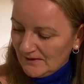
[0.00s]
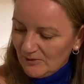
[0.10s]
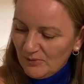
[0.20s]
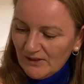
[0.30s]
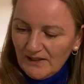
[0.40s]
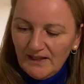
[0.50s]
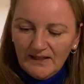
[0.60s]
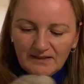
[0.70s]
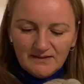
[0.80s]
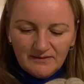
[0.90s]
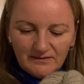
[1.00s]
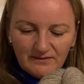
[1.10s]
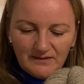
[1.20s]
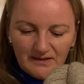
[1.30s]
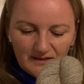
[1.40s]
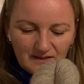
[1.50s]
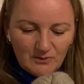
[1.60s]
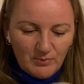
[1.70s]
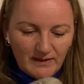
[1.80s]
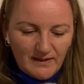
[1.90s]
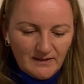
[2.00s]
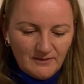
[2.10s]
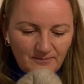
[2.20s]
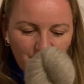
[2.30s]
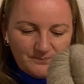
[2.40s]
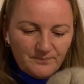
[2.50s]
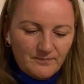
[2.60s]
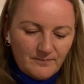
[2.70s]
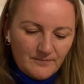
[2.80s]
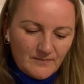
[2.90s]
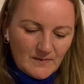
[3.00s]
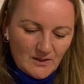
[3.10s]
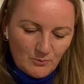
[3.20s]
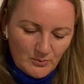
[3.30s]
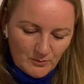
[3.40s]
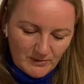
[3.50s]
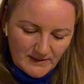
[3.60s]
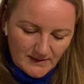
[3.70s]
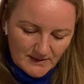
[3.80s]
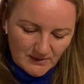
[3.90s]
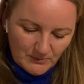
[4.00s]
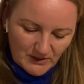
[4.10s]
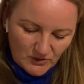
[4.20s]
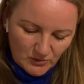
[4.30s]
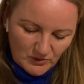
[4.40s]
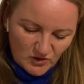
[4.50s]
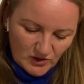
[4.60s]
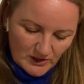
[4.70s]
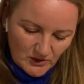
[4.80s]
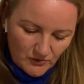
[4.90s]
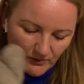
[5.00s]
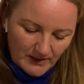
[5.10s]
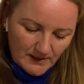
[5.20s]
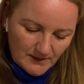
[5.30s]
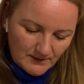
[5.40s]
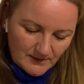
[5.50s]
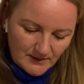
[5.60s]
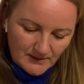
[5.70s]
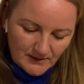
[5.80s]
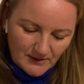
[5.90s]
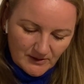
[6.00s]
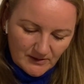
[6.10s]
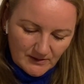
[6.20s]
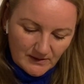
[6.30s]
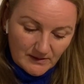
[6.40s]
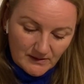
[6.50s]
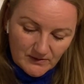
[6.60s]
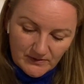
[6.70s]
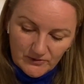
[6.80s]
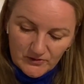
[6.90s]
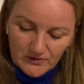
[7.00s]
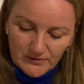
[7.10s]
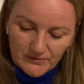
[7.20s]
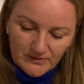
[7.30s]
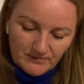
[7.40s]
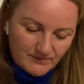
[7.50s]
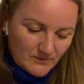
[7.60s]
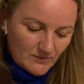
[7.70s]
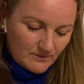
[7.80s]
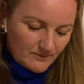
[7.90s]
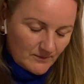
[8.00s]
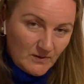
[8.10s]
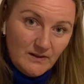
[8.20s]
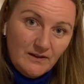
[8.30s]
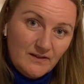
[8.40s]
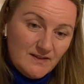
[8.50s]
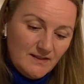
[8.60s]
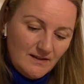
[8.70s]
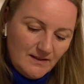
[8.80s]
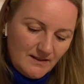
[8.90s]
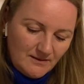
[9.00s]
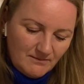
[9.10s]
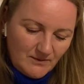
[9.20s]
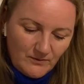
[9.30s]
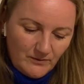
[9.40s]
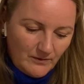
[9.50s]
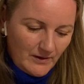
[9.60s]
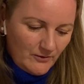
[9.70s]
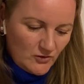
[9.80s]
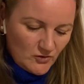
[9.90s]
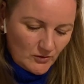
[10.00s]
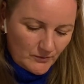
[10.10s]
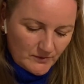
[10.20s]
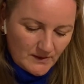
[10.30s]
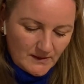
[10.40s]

But a hat is the plan. But plans are made to be changed, right? And it's very soft. There, I said it again. Very soft.